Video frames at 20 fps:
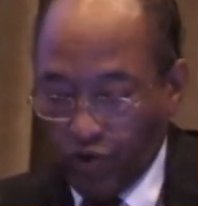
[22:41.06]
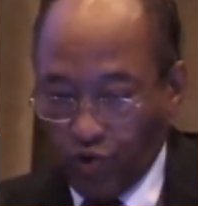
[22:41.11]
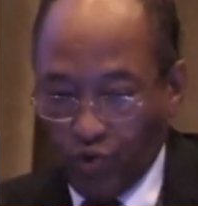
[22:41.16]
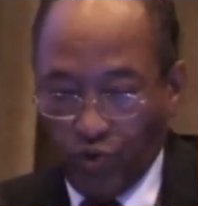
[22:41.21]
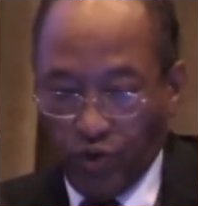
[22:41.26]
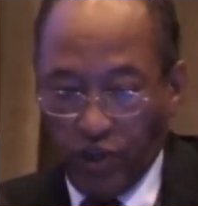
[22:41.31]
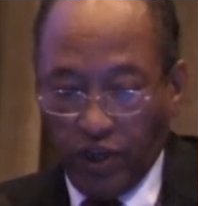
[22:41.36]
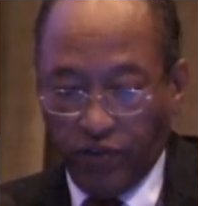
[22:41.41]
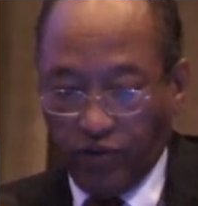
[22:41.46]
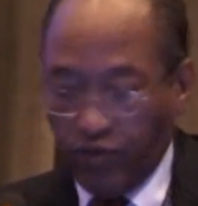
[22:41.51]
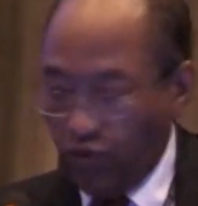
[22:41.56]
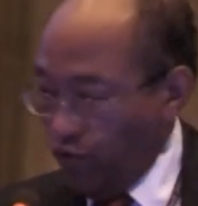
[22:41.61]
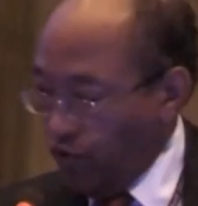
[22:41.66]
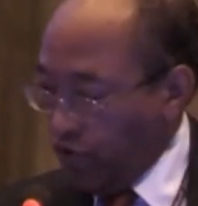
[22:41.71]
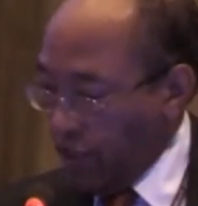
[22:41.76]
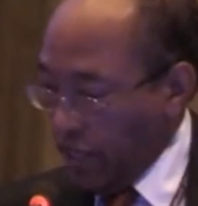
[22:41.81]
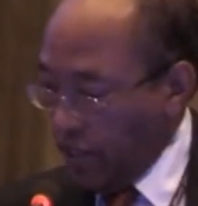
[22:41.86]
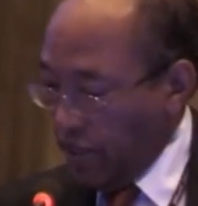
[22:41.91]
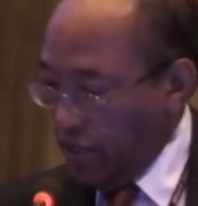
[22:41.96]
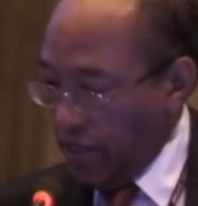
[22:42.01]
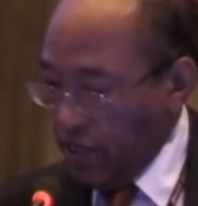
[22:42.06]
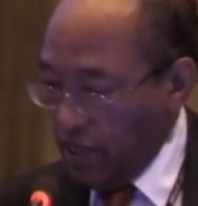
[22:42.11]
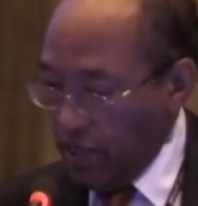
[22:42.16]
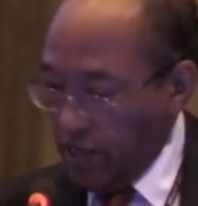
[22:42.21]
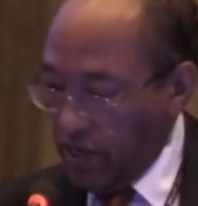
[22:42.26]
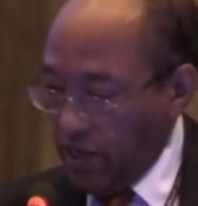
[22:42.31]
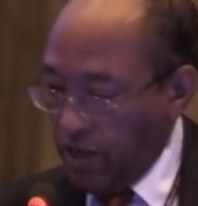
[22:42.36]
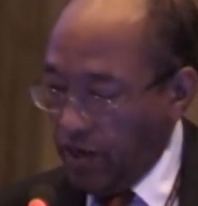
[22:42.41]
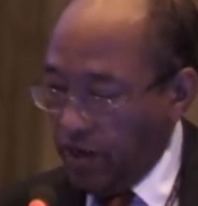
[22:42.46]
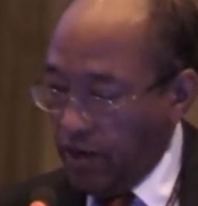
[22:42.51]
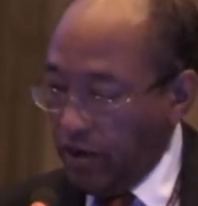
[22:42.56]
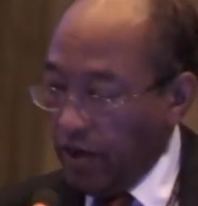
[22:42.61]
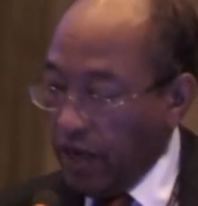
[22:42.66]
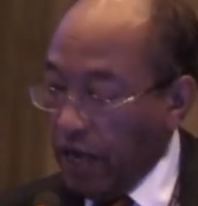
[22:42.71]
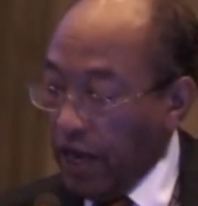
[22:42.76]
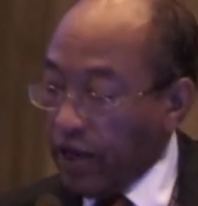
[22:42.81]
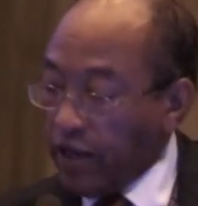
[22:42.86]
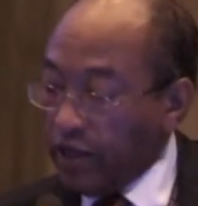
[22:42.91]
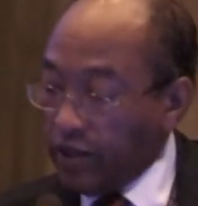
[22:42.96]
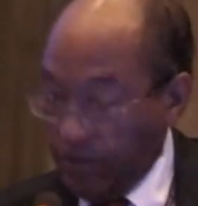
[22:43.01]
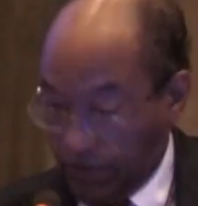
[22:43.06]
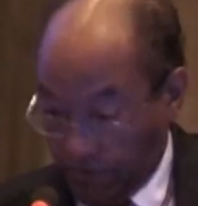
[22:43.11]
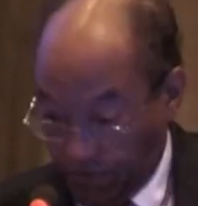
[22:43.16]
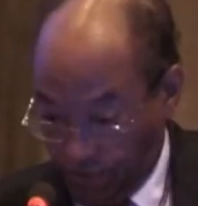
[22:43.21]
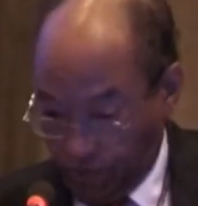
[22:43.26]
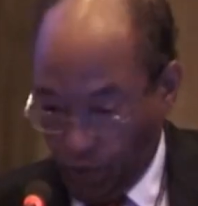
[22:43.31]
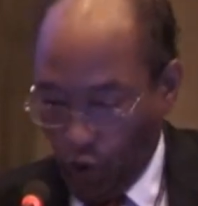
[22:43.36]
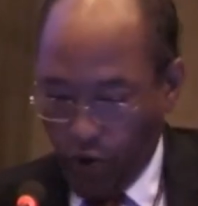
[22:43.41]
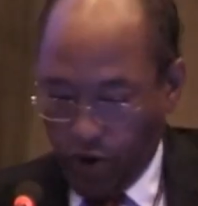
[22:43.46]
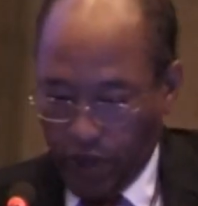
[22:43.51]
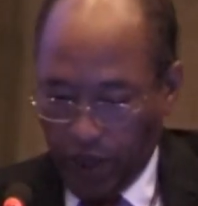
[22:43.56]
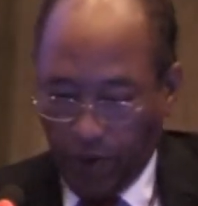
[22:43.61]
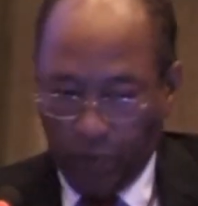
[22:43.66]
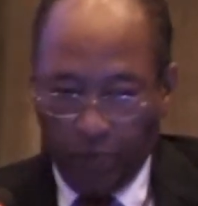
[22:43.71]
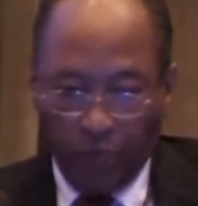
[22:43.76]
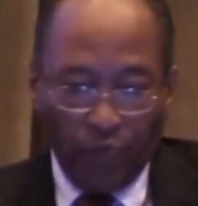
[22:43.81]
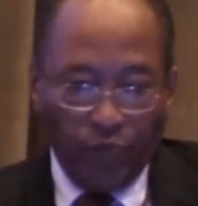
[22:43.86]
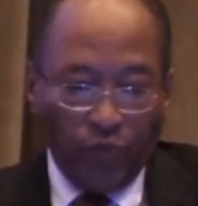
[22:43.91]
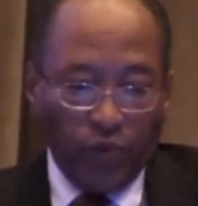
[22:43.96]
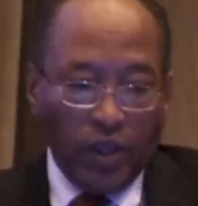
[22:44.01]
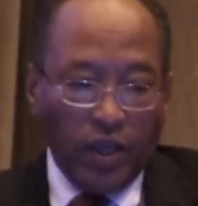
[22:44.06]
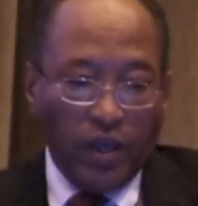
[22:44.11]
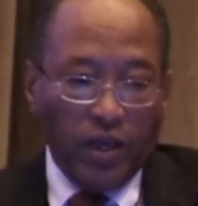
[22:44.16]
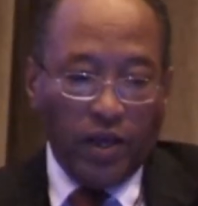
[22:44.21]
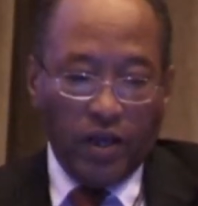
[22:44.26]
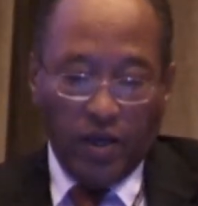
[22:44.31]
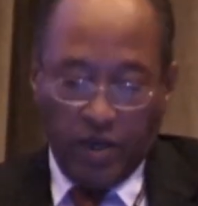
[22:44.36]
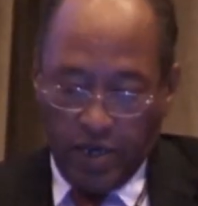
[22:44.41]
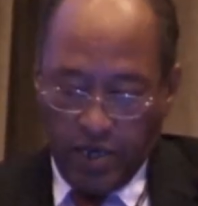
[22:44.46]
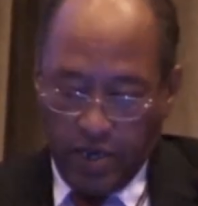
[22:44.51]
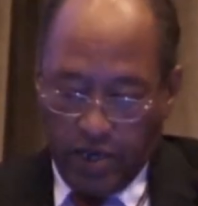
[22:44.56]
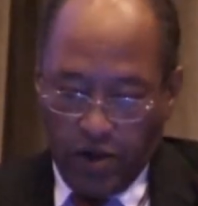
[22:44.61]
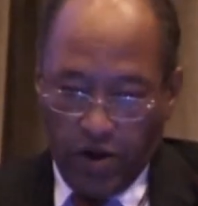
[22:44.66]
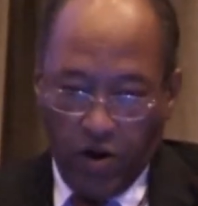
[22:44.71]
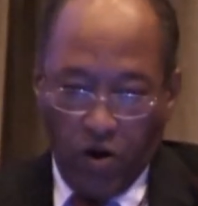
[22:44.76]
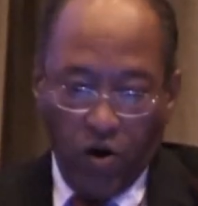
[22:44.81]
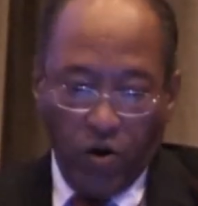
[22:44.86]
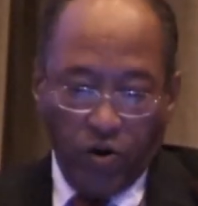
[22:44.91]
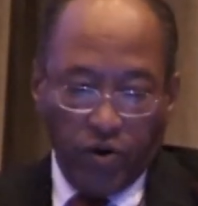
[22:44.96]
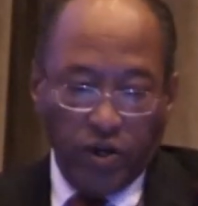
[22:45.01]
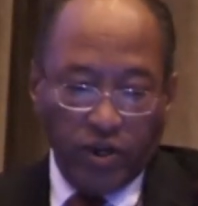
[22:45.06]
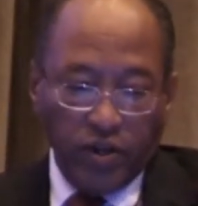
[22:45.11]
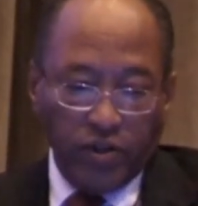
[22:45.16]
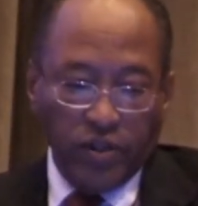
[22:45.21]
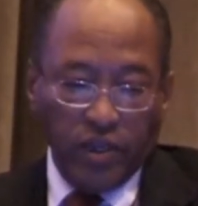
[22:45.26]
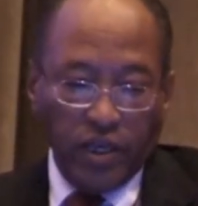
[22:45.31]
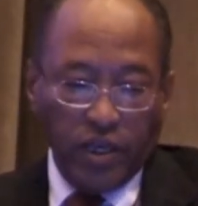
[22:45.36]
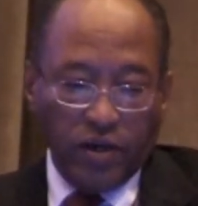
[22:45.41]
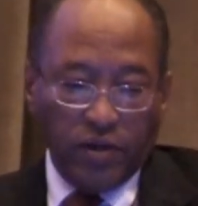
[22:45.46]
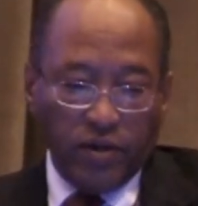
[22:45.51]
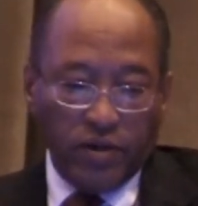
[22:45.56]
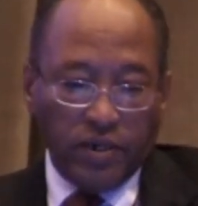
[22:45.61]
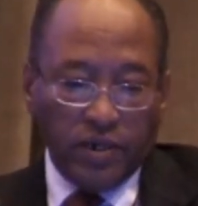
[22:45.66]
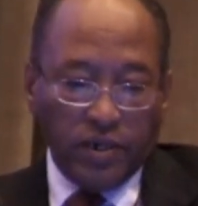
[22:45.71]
to just to shed light on their